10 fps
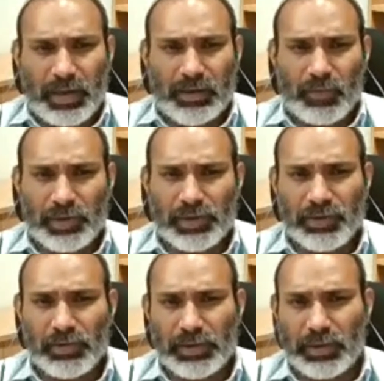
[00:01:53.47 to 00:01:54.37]
is first
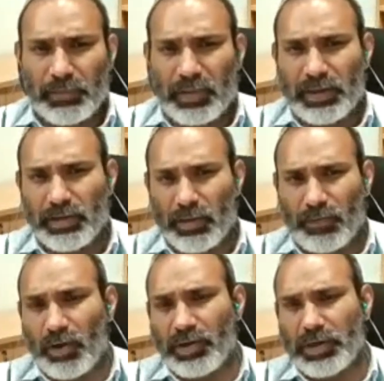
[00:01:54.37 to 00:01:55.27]
schedule. It comprises of
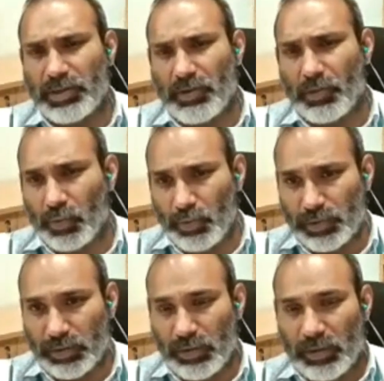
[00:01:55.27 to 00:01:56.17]
orders and rules,